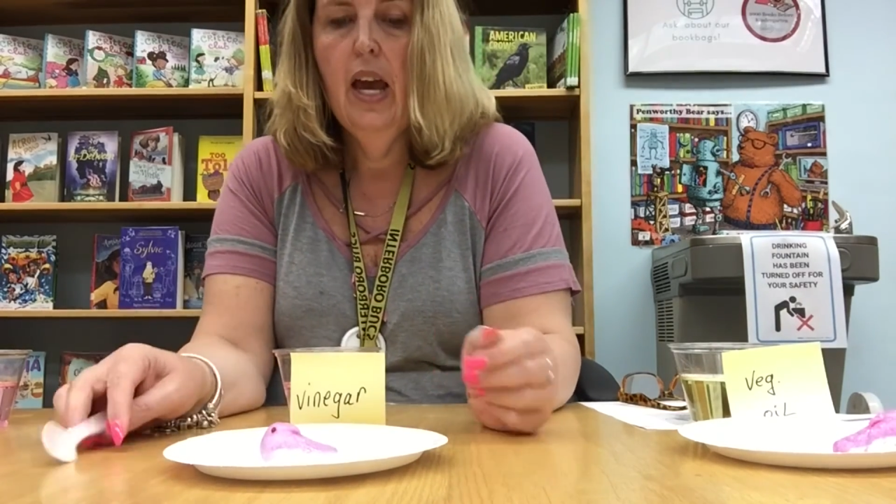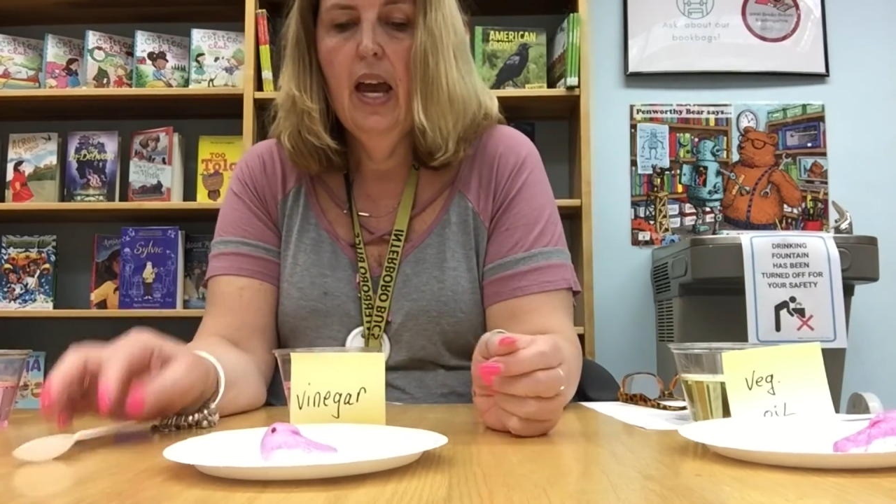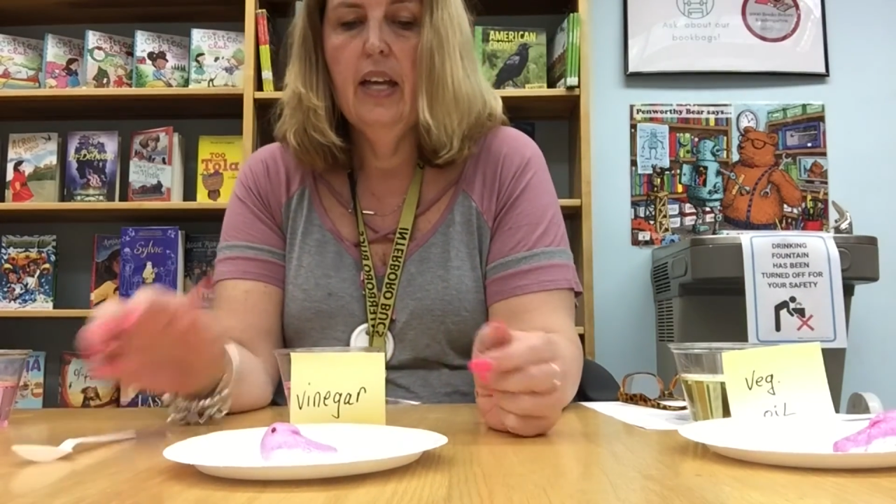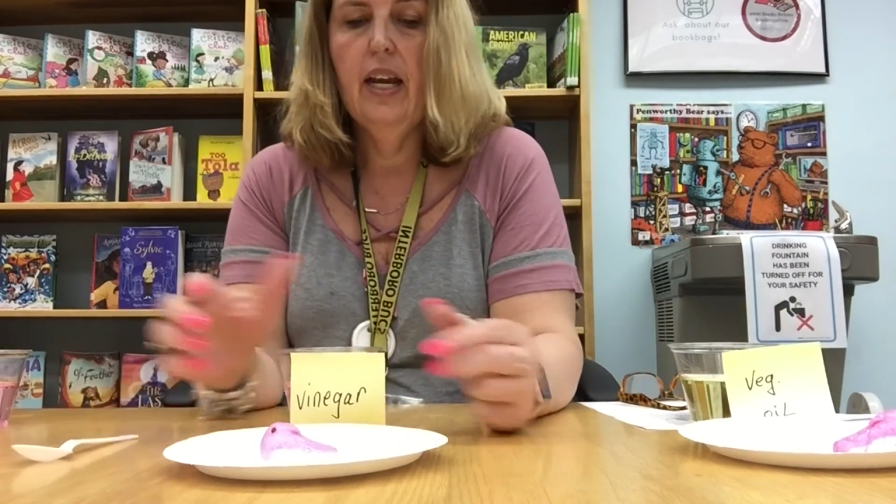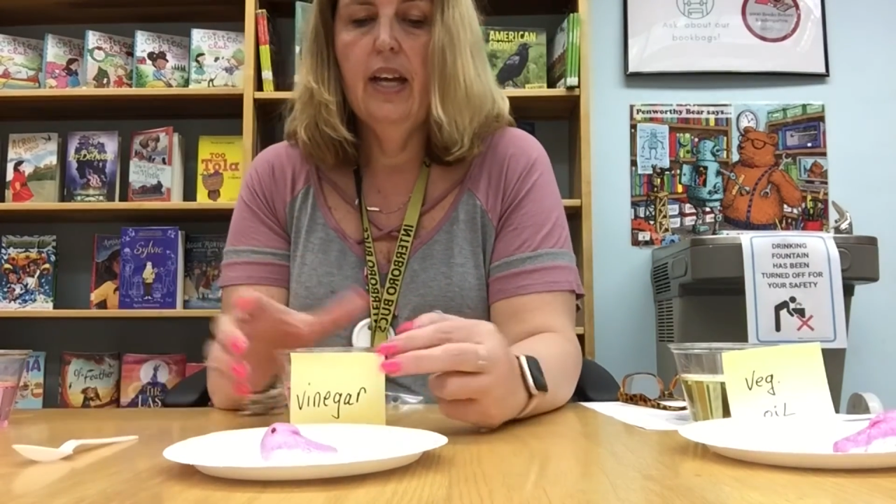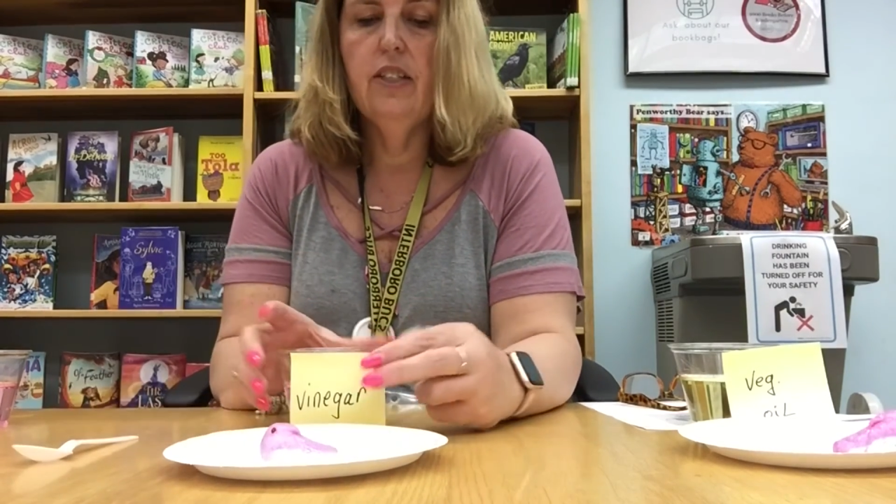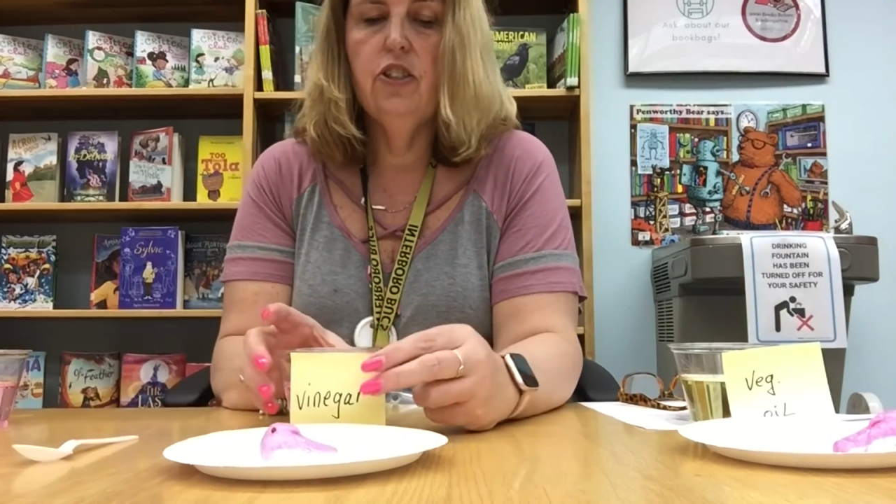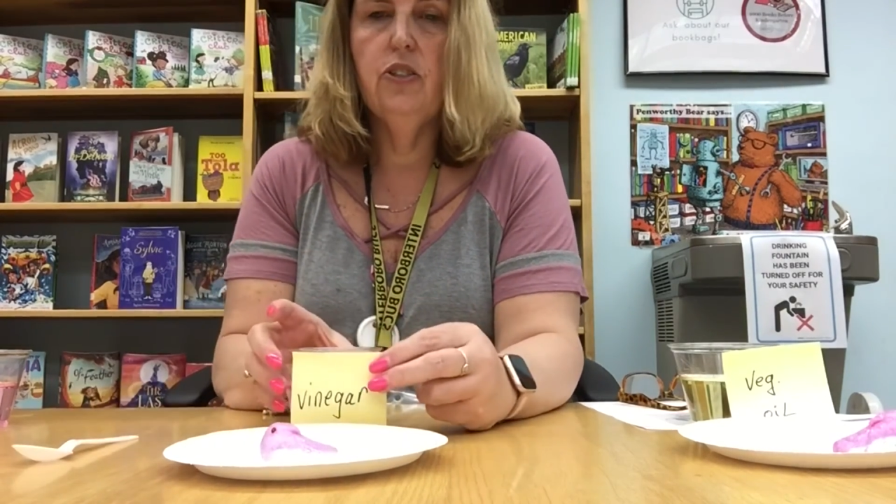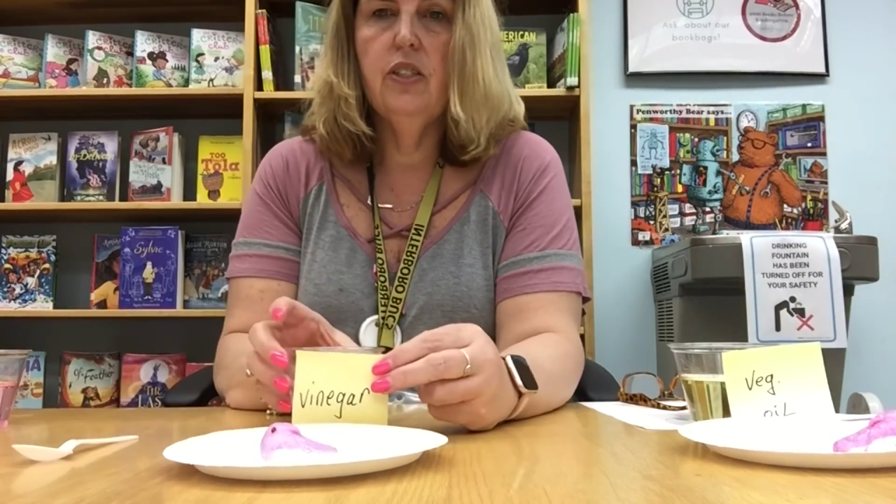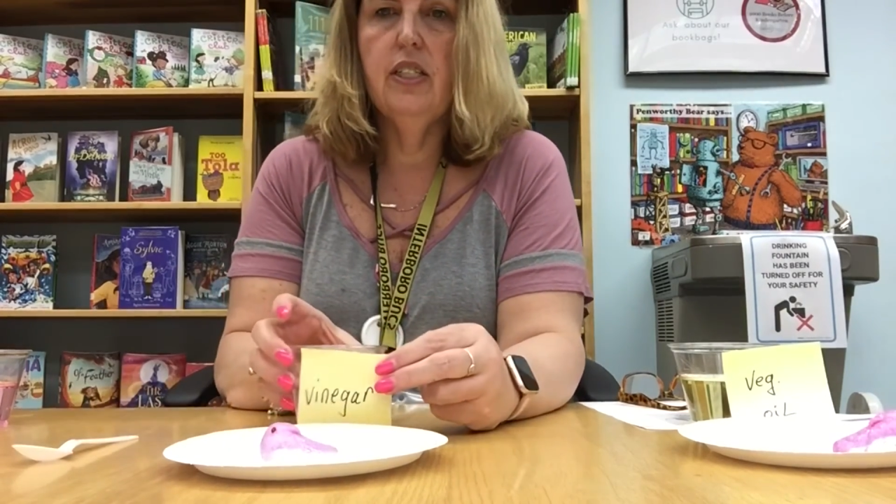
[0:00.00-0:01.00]
And as
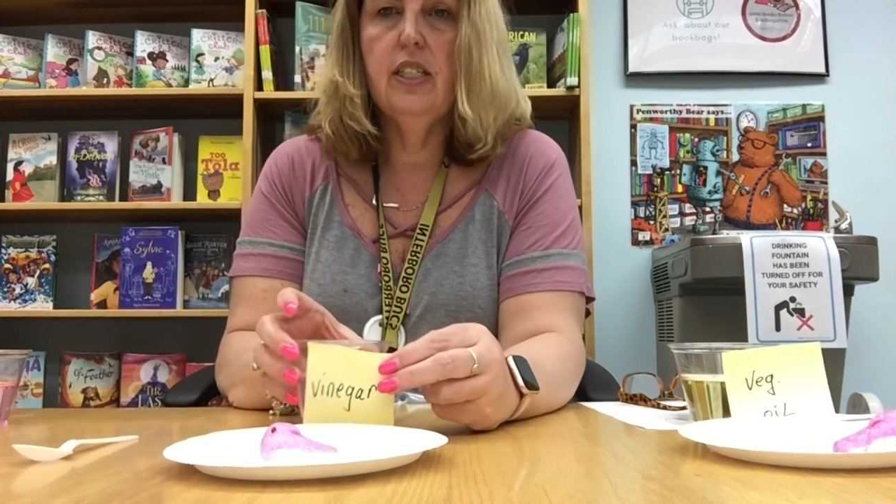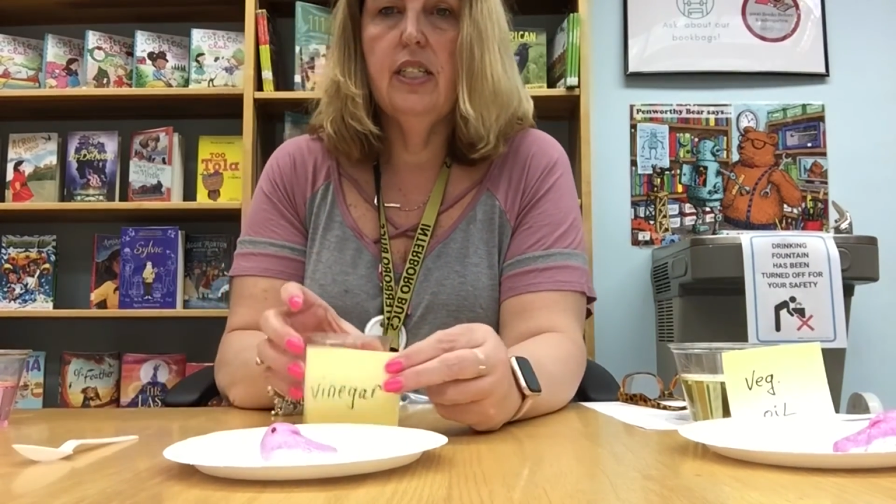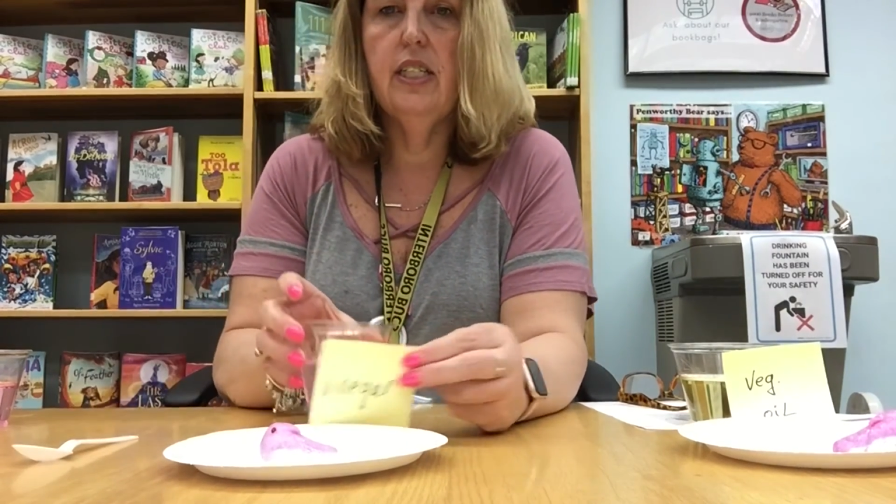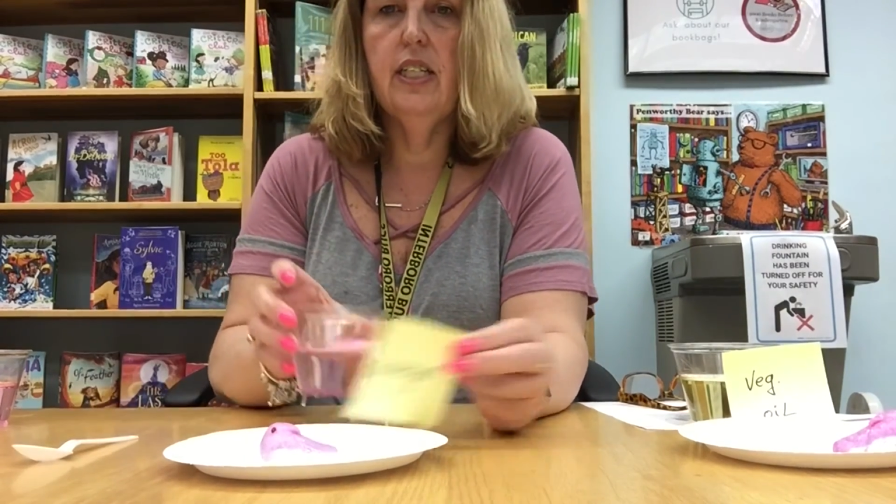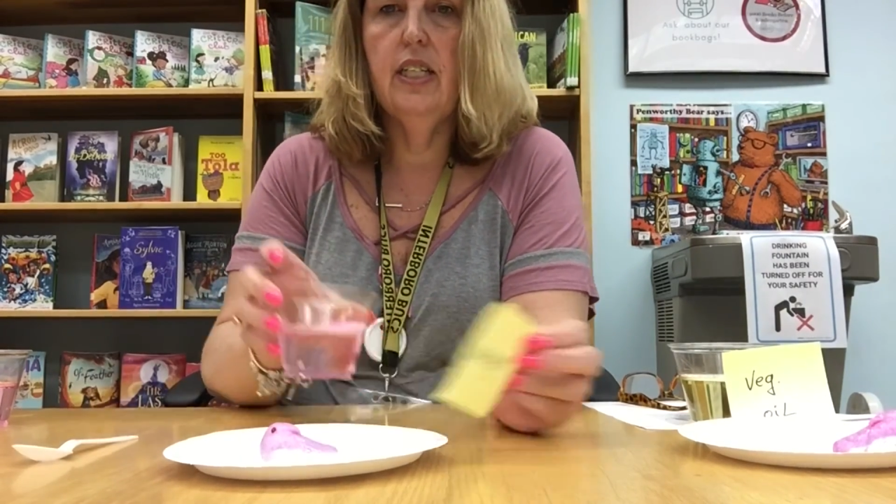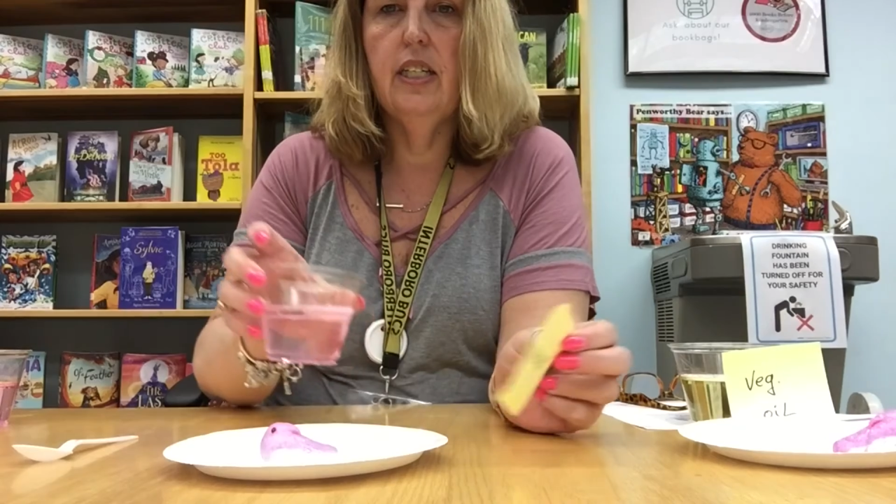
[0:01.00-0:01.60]
you can see